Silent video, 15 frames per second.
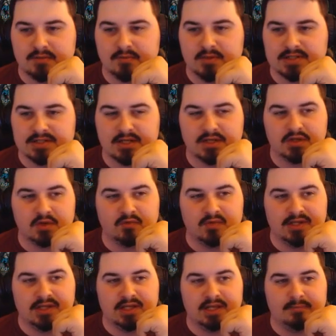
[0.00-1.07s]
because I don't
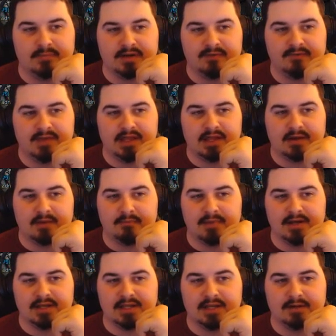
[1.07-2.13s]
really need them, but I feel like I
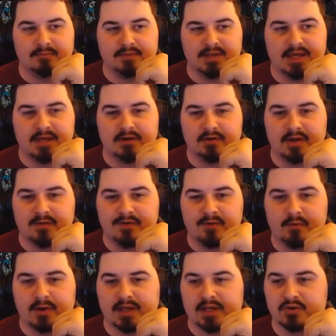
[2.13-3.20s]
might need them later if I
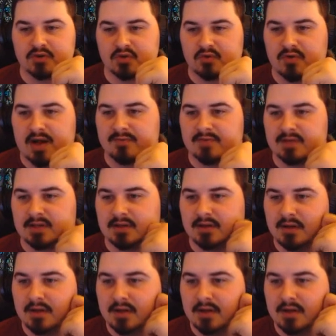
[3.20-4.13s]
want to get into crafting.